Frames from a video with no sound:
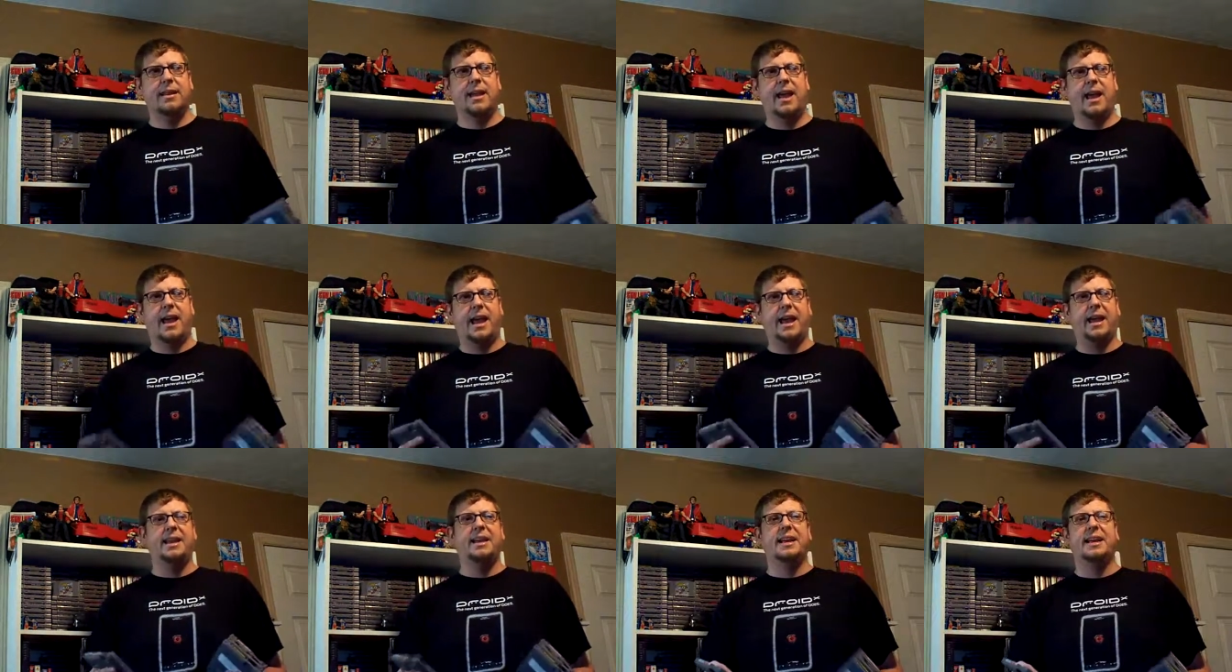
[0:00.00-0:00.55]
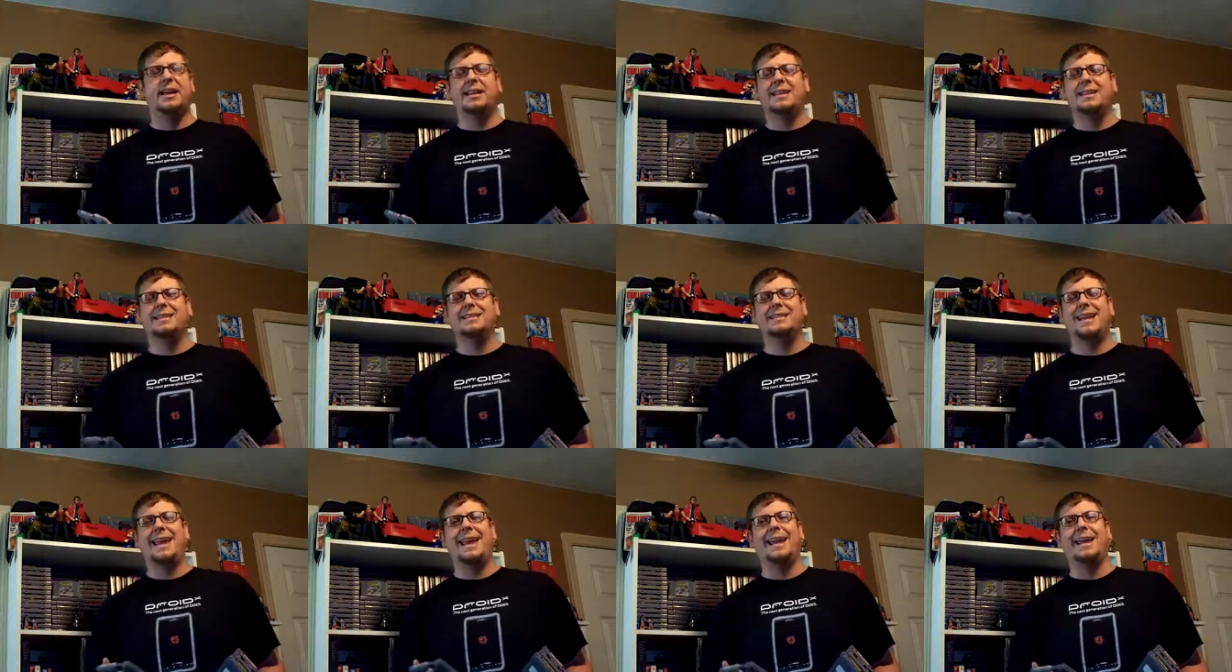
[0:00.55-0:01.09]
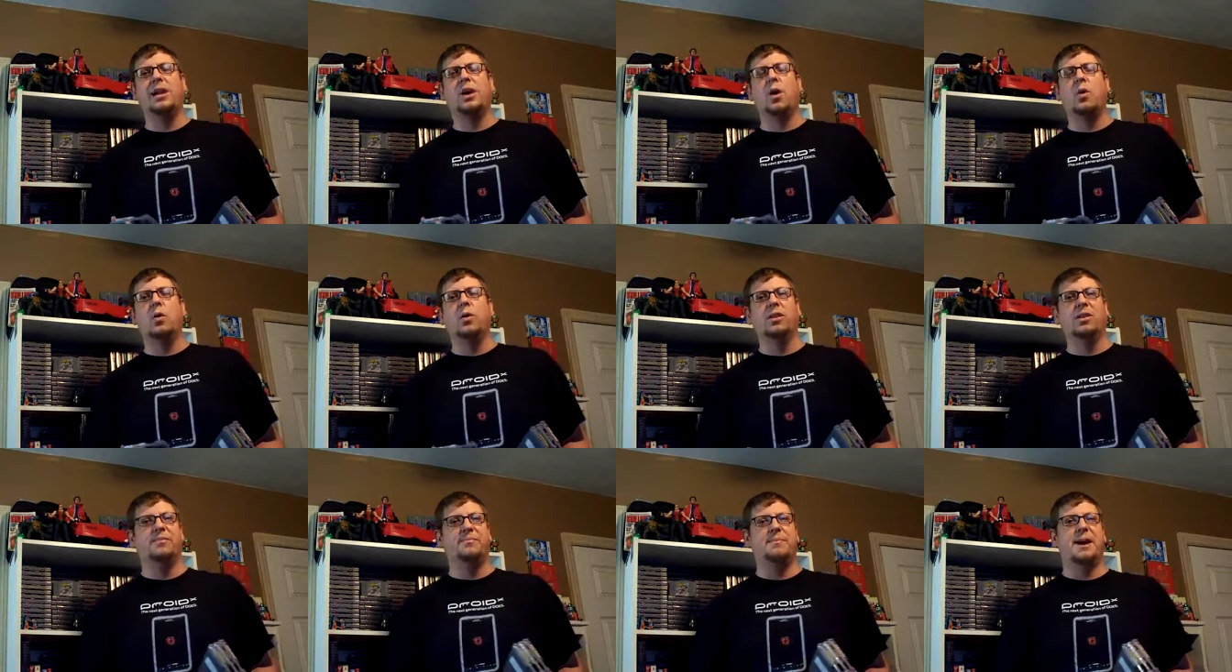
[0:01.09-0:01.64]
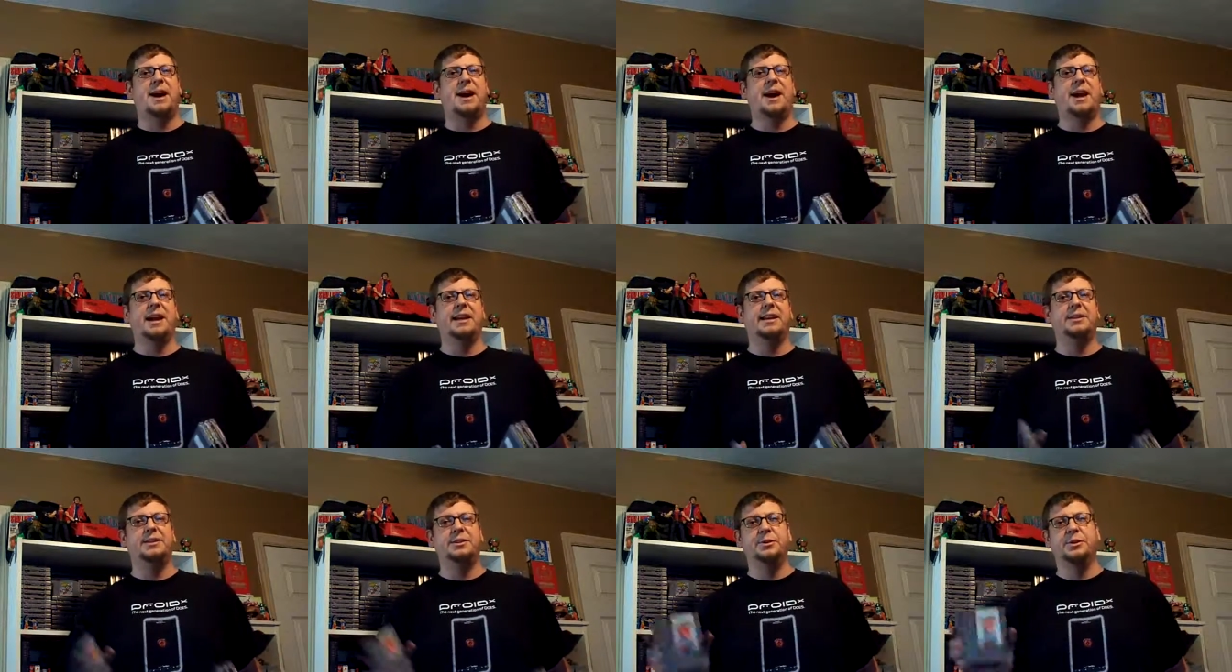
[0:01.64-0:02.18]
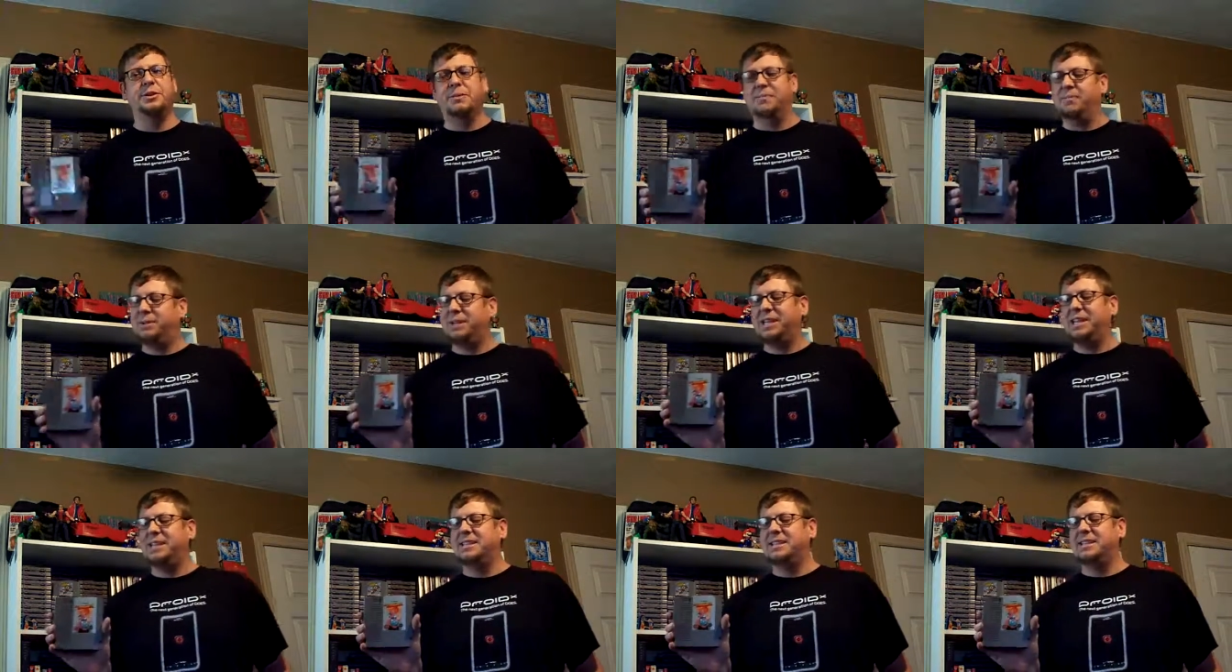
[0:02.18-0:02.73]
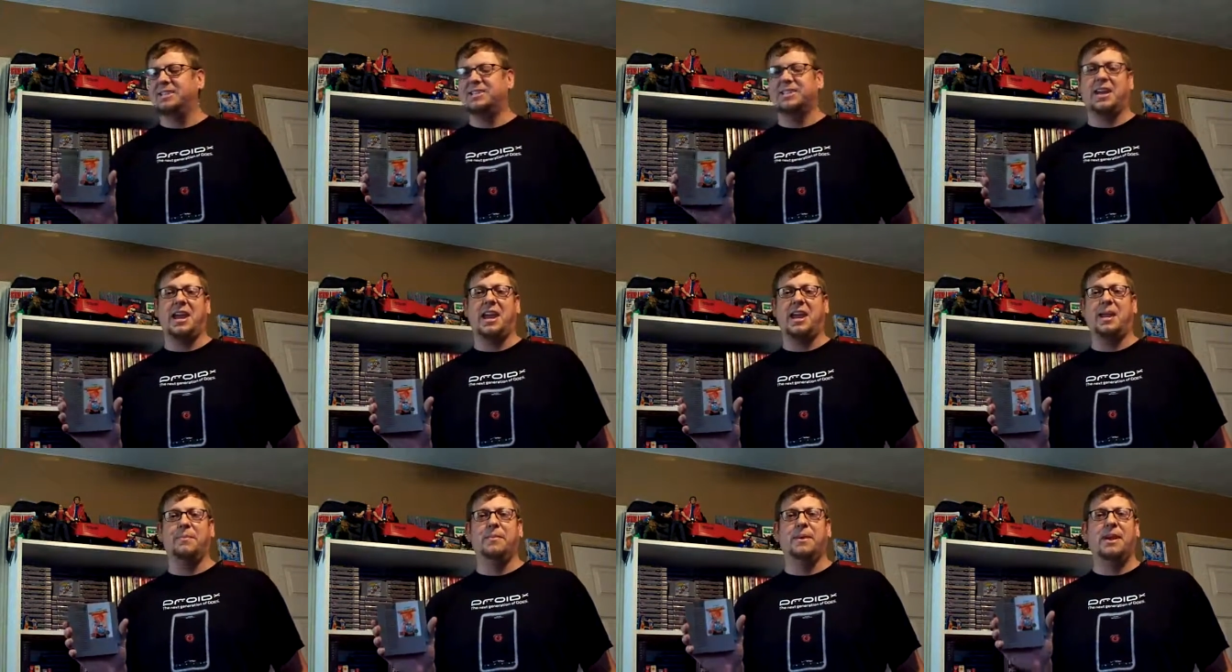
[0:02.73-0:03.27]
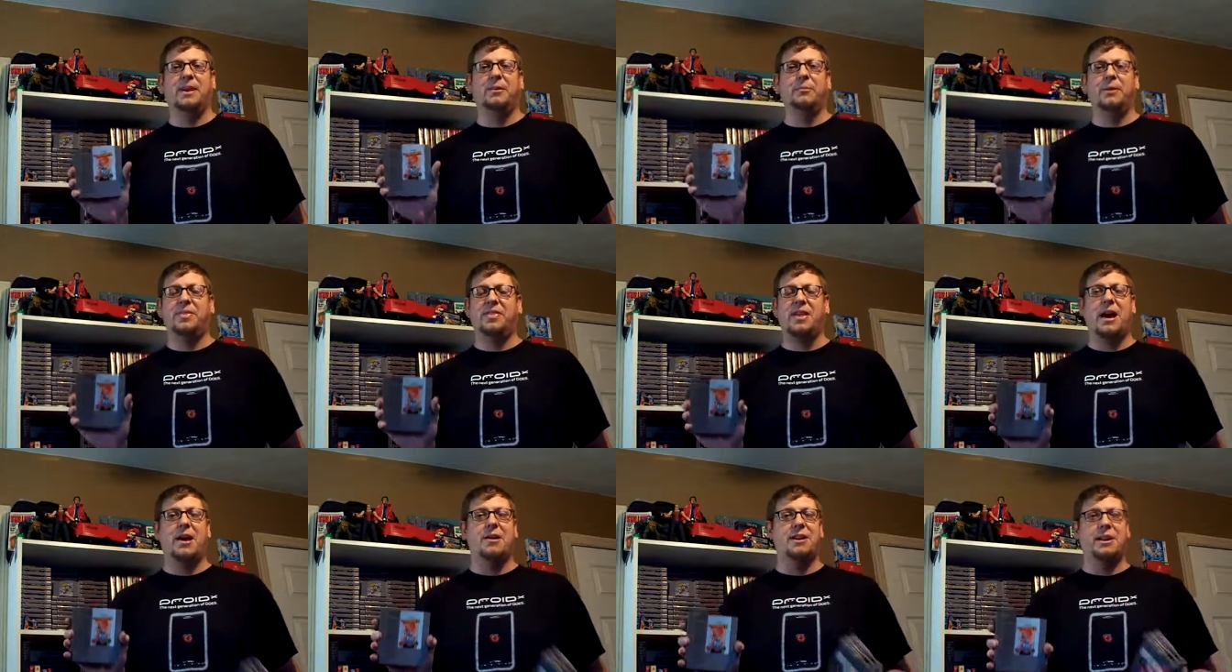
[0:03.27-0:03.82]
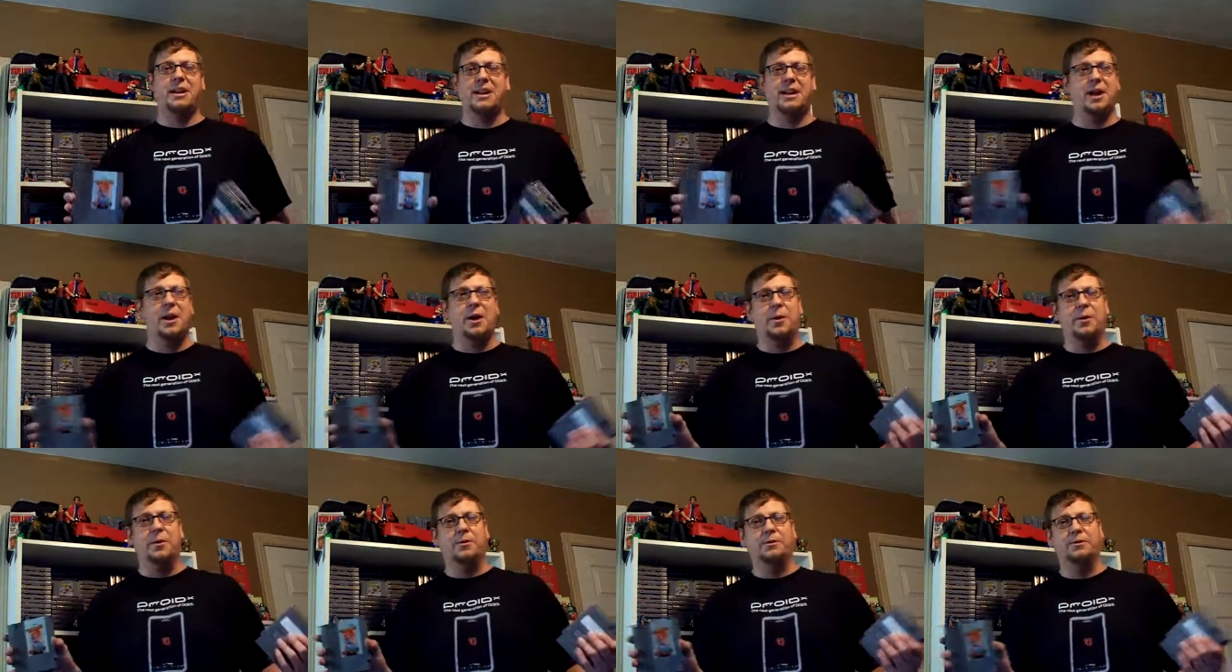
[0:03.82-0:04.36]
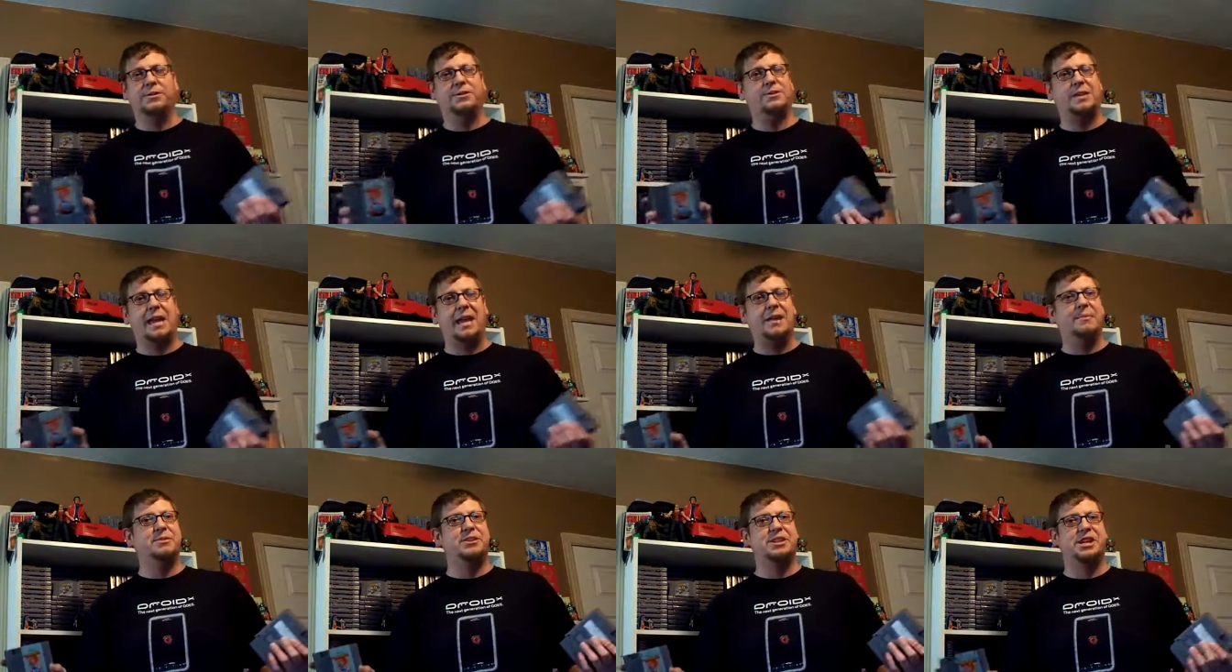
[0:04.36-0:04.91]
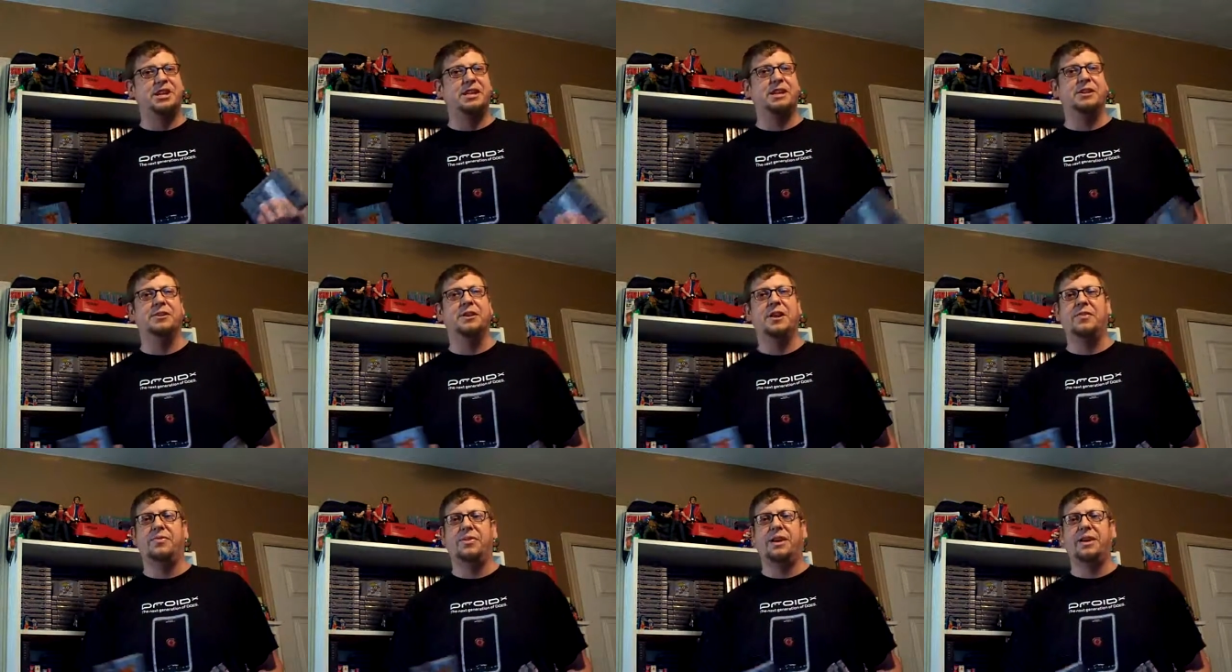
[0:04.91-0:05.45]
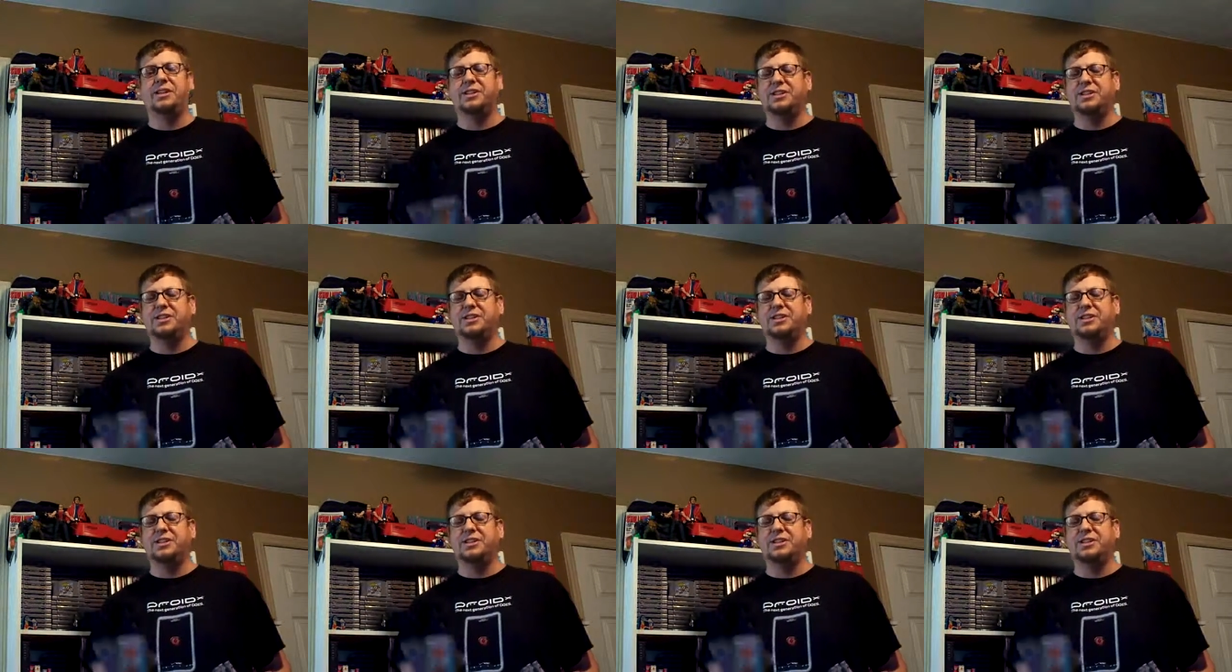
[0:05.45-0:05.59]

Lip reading: And it is a goal of mine to complete this game without any codes, game cheating or nothing.